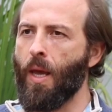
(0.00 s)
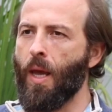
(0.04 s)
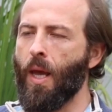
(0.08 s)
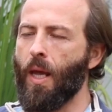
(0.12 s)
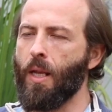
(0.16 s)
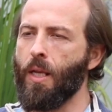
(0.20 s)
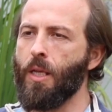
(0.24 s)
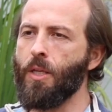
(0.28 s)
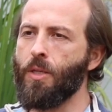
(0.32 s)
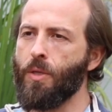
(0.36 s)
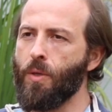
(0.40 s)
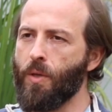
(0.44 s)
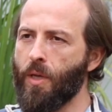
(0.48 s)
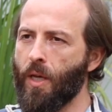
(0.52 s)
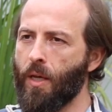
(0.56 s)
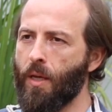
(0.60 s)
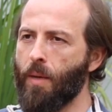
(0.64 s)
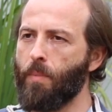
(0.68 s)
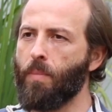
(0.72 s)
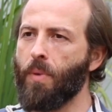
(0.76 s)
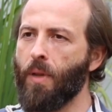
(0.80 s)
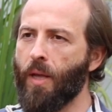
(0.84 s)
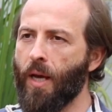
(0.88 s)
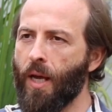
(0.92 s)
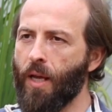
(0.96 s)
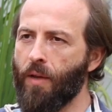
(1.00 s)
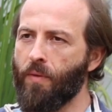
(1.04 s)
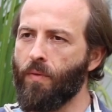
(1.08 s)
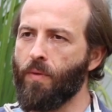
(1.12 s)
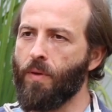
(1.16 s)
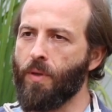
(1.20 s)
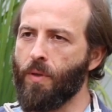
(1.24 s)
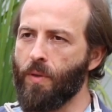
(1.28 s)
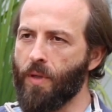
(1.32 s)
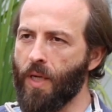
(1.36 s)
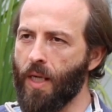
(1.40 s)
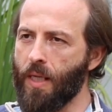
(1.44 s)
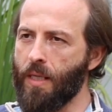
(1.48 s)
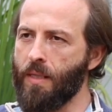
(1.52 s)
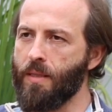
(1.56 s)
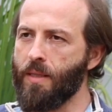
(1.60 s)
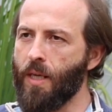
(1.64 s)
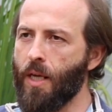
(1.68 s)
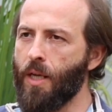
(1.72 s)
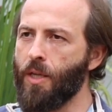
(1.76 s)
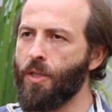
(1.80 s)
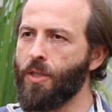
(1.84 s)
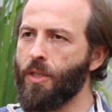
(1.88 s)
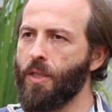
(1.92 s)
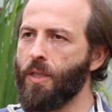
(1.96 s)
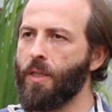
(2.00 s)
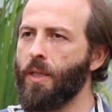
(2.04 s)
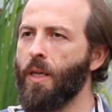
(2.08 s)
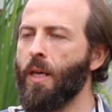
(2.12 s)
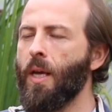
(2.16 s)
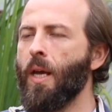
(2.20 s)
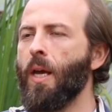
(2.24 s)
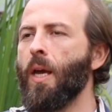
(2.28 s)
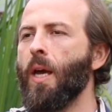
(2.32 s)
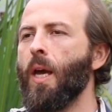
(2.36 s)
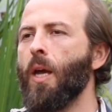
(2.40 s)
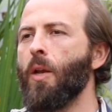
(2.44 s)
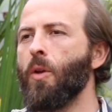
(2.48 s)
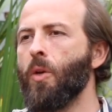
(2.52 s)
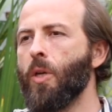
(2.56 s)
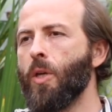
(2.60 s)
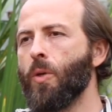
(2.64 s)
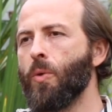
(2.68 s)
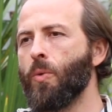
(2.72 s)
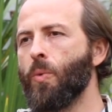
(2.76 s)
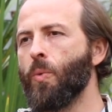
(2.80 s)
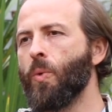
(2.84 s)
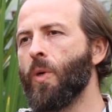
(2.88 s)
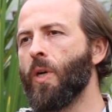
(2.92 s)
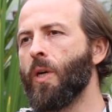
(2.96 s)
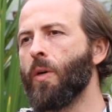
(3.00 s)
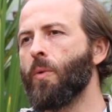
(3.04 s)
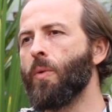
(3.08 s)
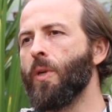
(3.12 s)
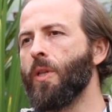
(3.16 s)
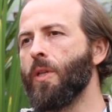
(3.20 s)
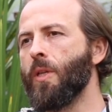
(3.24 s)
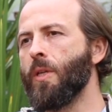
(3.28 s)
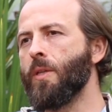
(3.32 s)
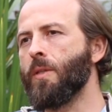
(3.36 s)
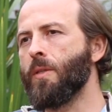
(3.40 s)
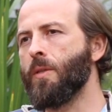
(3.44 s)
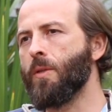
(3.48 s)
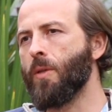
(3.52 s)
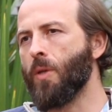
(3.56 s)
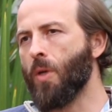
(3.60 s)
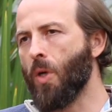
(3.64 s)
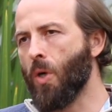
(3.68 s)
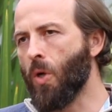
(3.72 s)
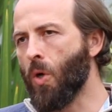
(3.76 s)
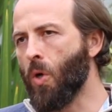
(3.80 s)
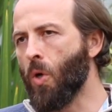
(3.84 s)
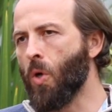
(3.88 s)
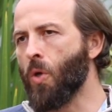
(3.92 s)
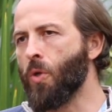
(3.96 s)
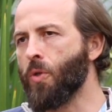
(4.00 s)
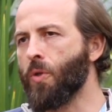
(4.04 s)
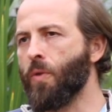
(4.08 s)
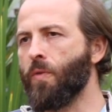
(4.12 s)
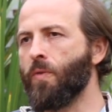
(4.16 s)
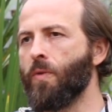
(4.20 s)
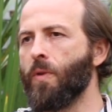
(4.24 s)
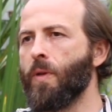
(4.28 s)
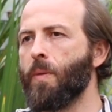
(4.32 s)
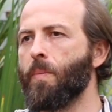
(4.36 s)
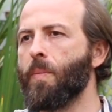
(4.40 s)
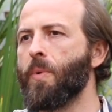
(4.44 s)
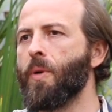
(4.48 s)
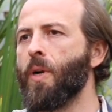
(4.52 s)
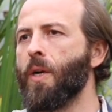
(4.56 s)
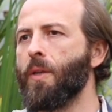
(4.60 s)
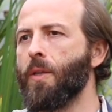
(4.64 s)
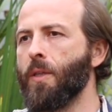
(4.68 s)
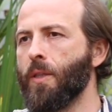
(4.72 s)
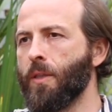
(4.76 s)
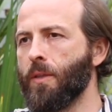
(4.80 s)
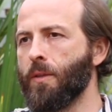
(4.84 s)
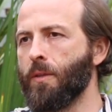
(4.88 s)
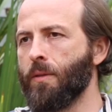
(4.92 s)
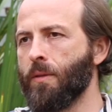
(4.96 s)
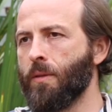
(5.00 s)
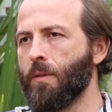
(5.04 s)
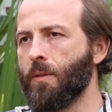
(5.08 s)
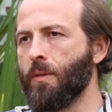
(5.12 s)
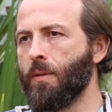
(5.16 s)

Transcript: And this you can apply it for the organization, and you could work with this also for a product.